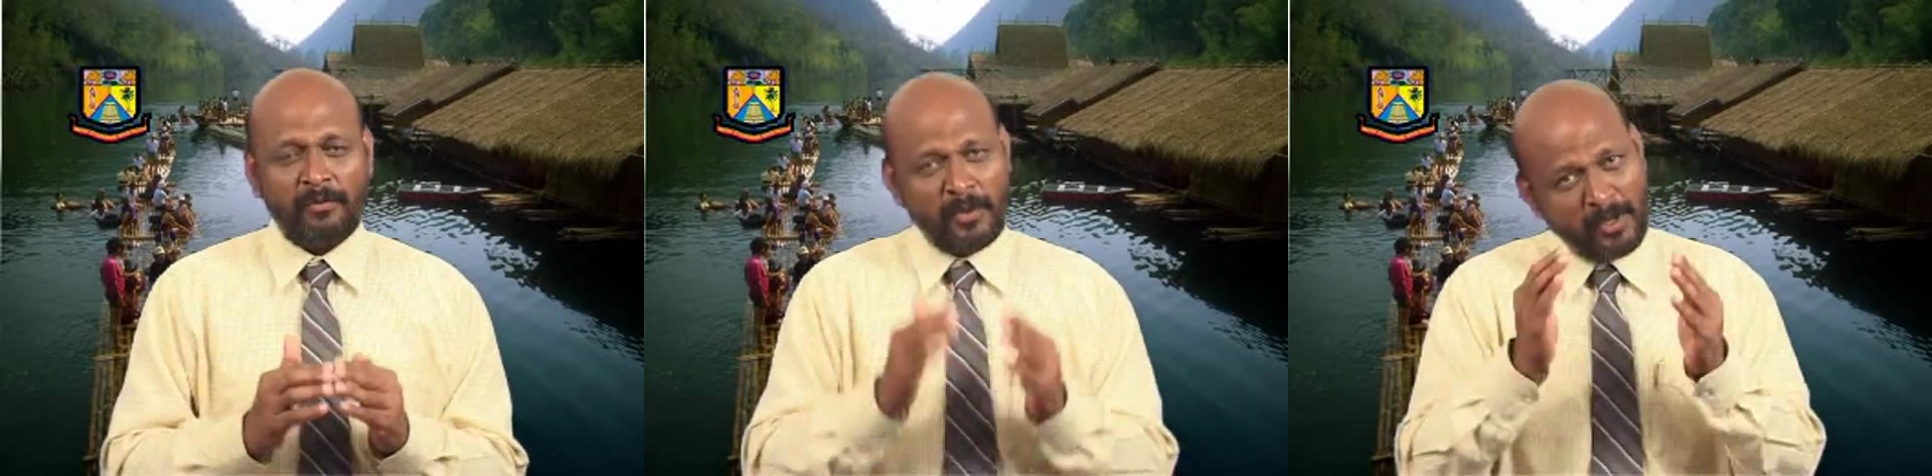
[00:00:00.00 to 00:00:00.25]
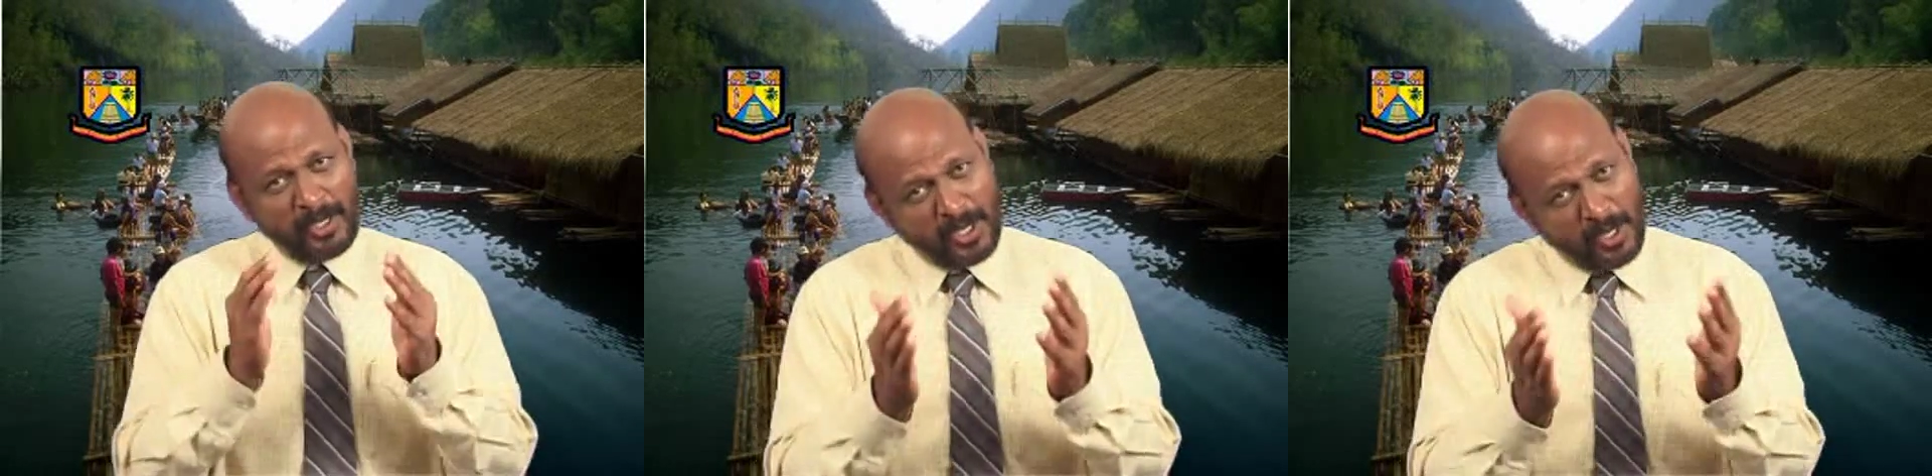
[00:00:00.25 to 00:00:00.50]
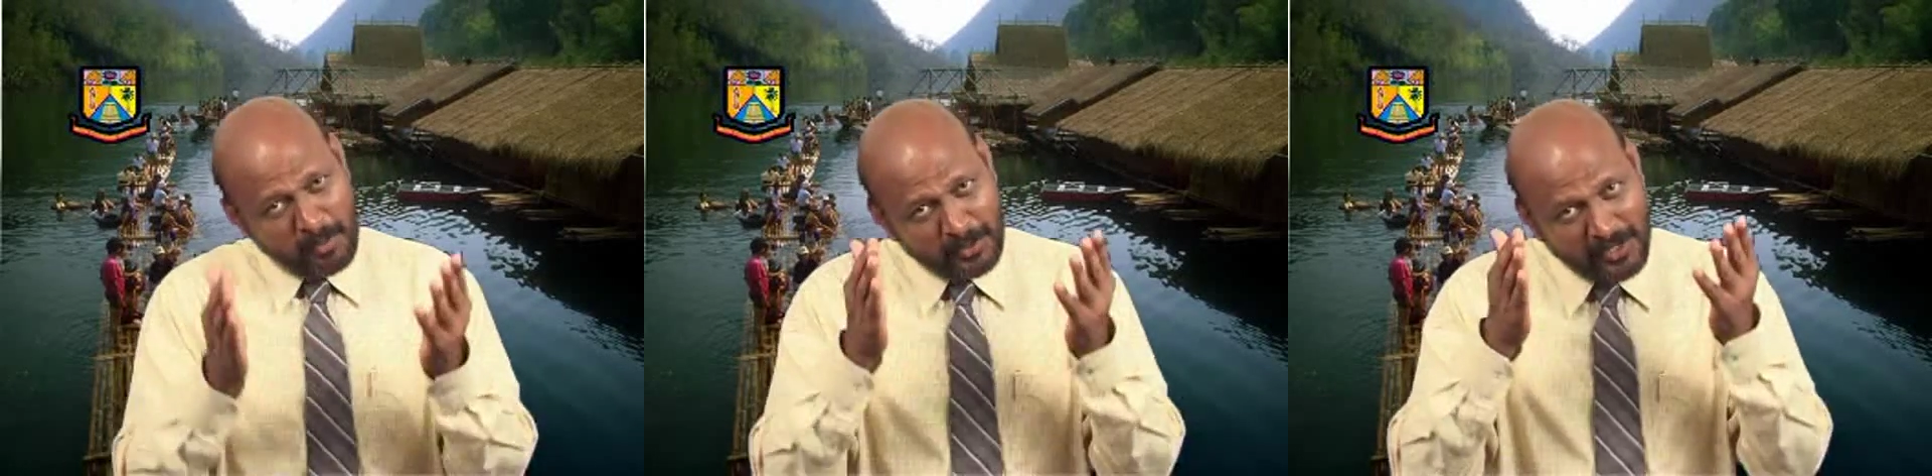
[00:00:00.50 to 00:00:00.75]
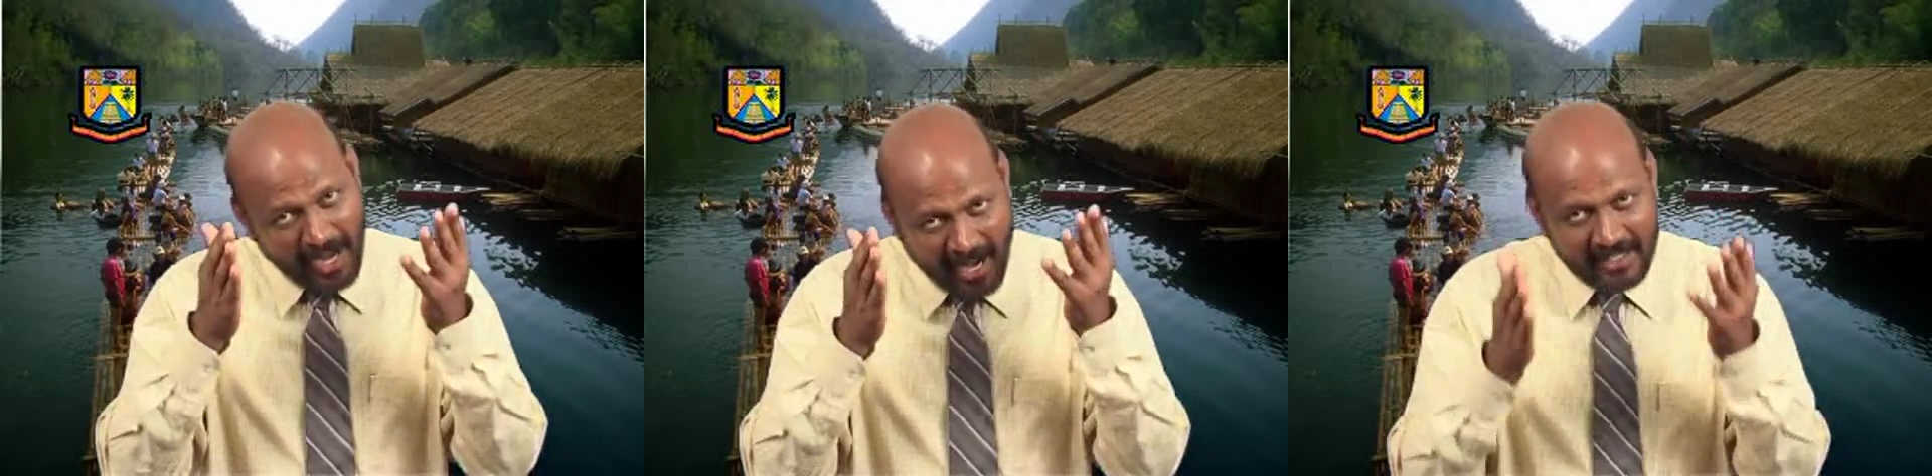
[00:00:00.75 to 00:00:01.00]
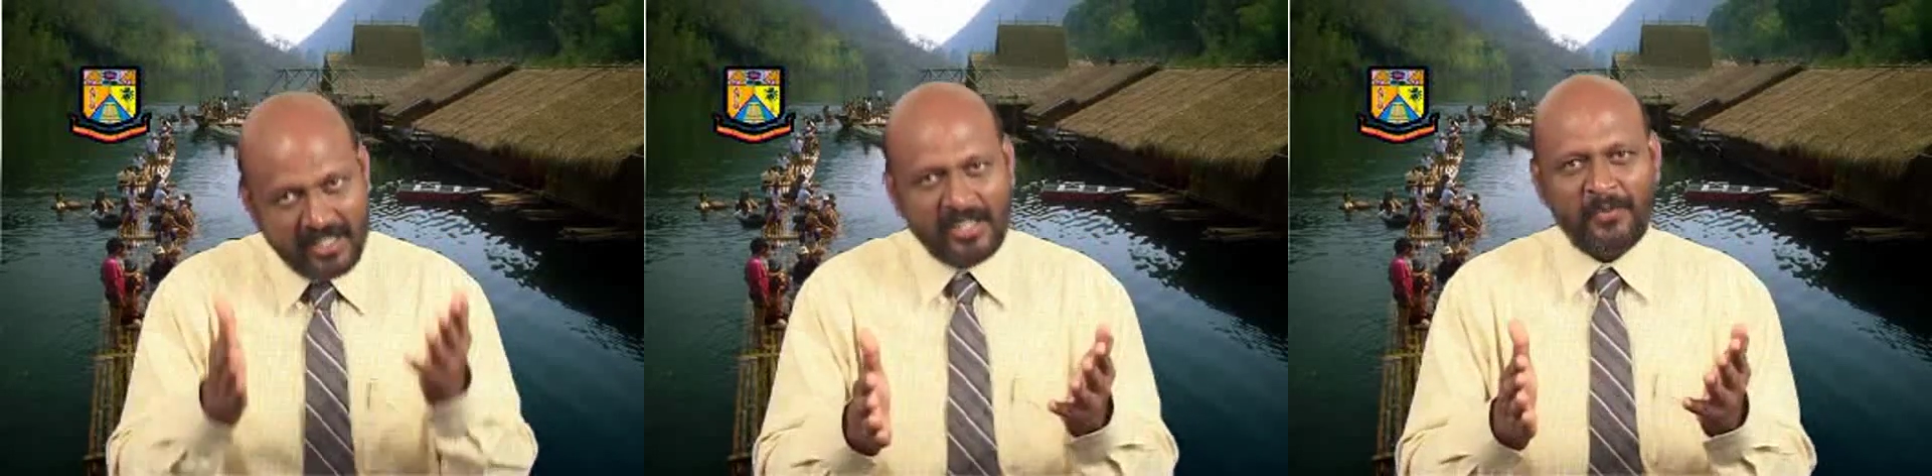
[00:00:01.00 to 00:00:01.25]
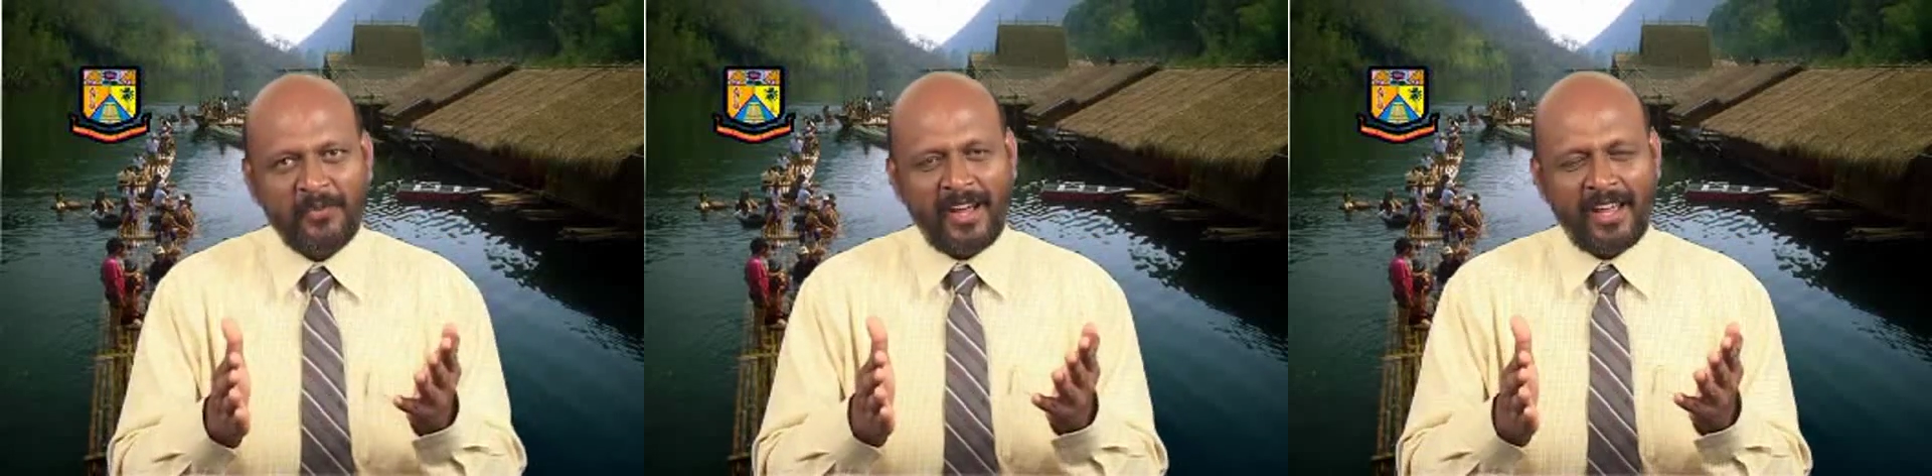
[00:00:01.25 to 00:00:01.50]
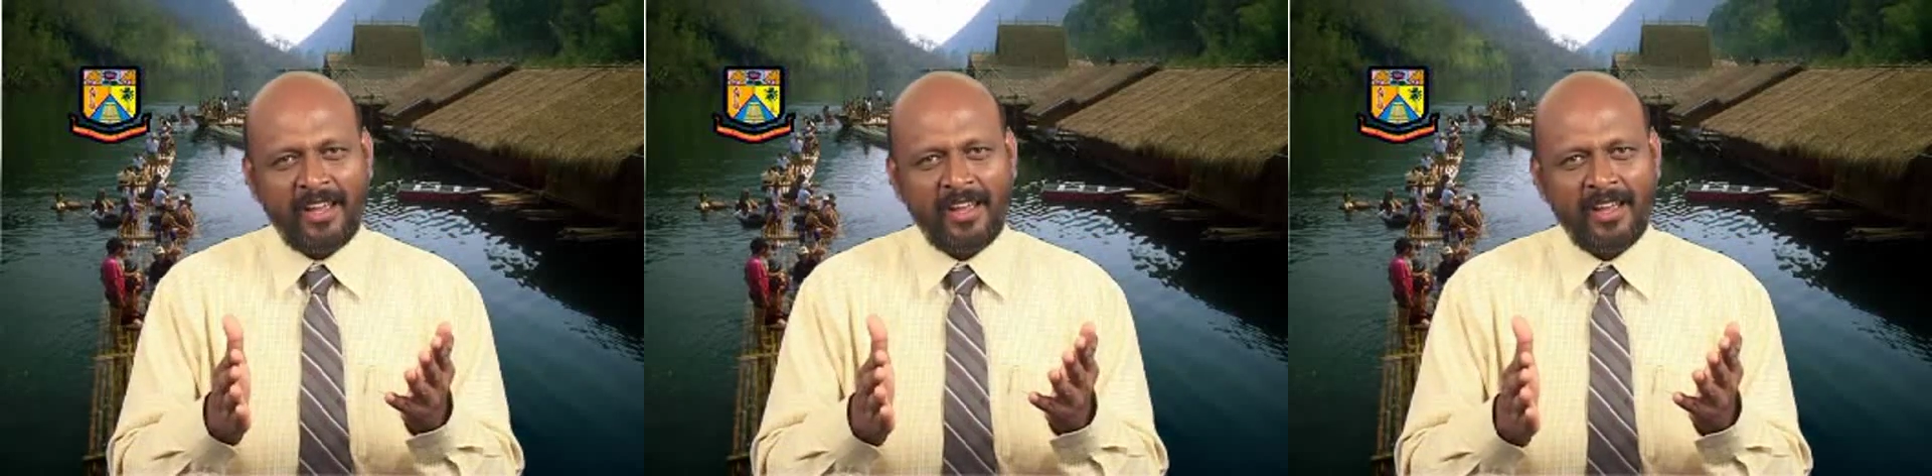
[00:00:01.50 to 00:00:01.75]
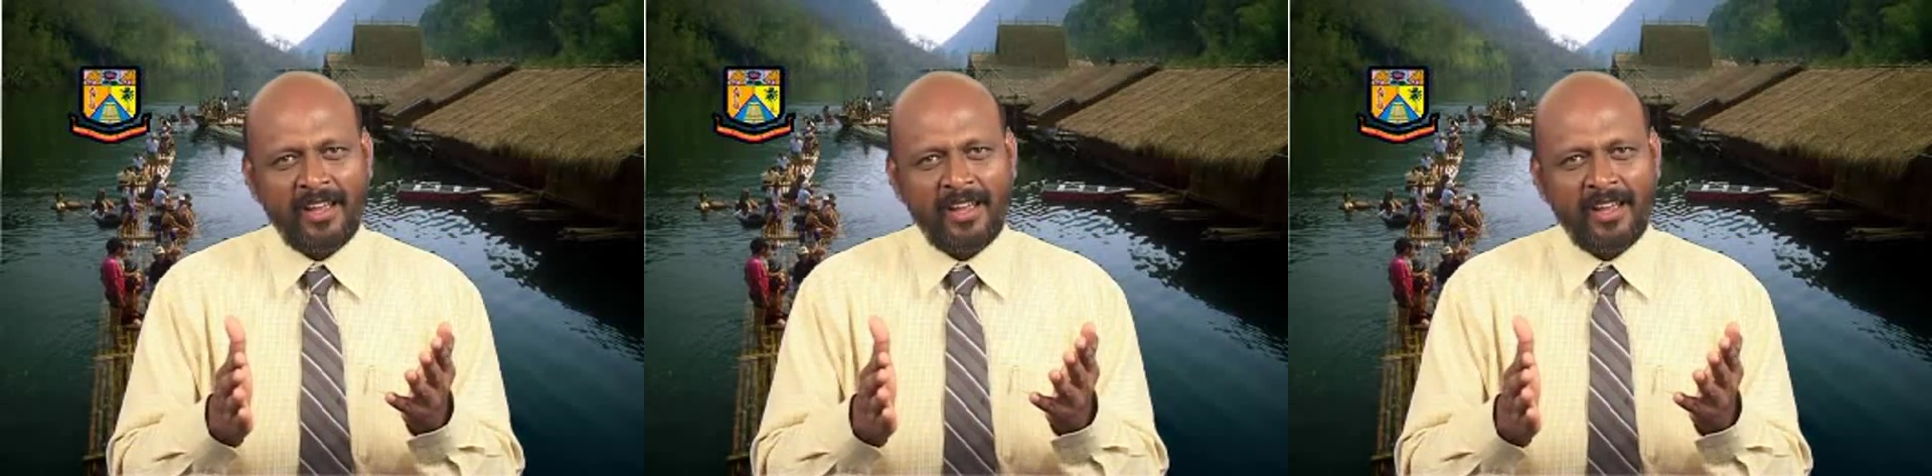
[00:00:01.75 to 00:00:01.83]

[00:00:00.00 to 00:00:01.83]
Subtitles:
we may able to identify